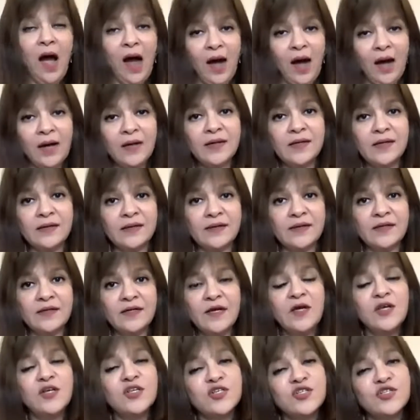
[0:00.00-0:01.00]

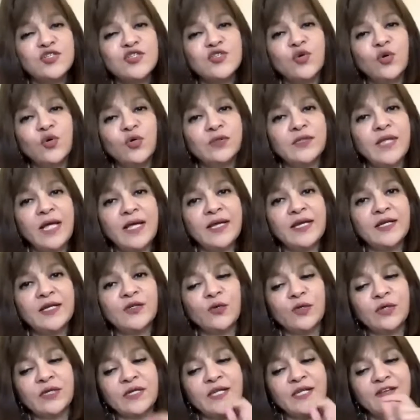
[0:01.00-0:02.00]
occurred so that it
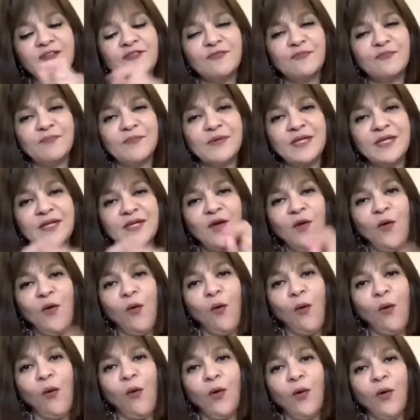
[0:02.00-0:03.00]
could give me
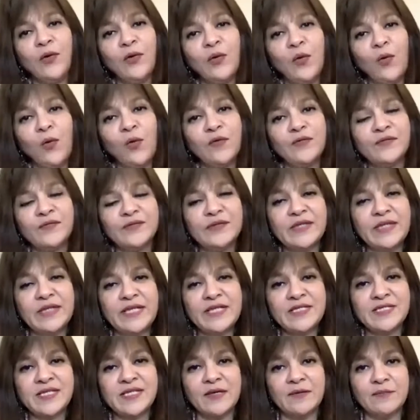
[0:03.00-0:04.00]
all of
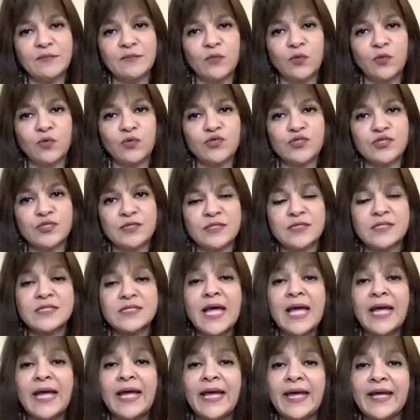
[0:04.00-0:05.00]
these
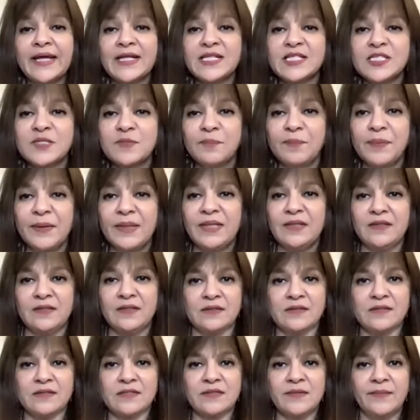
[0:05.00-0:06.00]
emotions
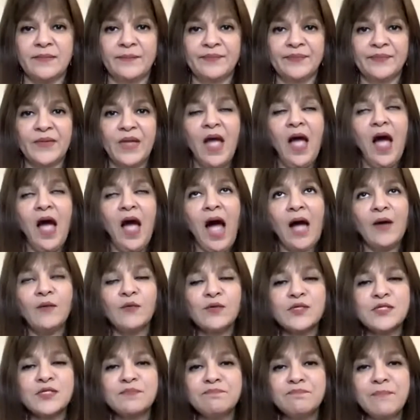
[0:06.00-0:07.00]
experience. I
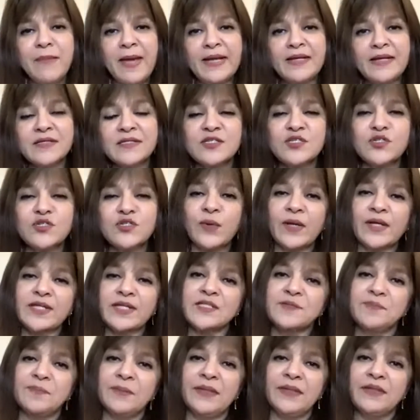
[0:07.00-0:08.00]
was meant to
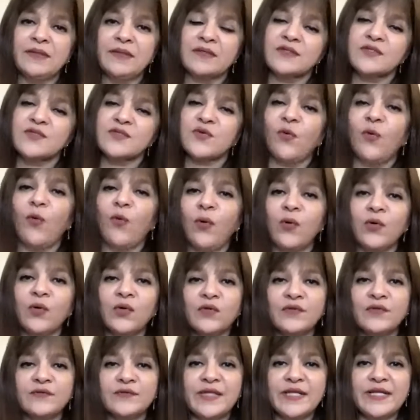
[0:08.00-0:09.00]
experience all
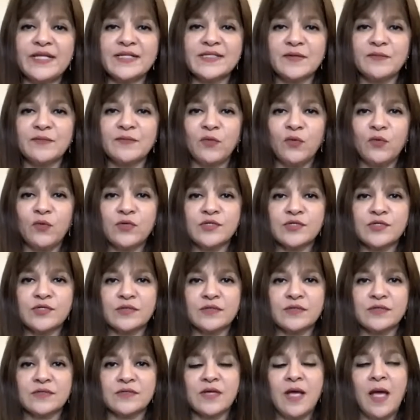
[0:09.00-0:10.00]
of these
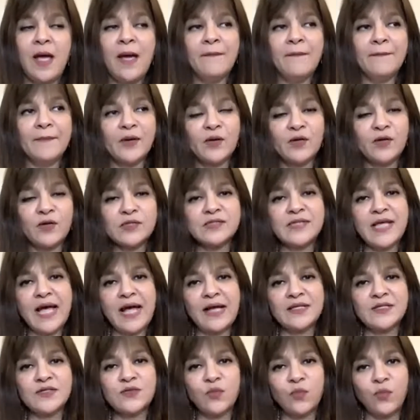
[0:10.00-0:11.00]
emotions because
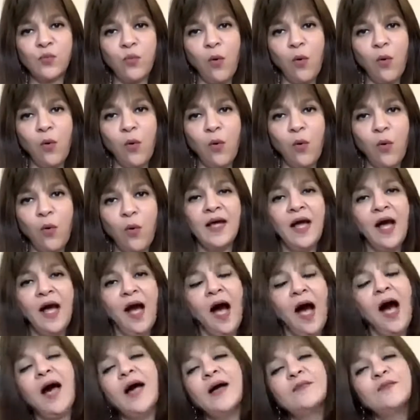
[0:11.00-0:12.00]
that's what
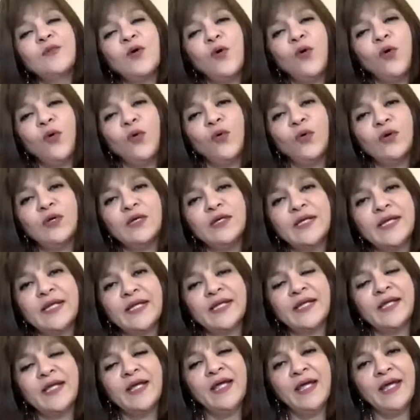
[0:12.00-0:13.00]
I'm
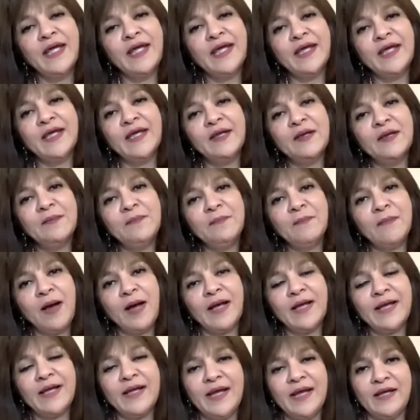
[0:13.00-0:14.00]
holding in
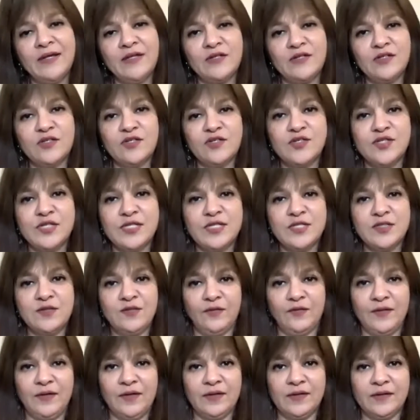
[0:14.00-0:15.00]
my energies
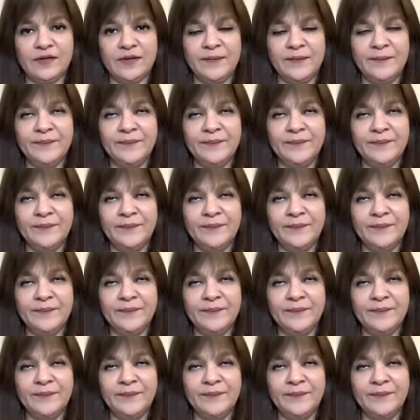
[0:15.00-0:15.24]
field.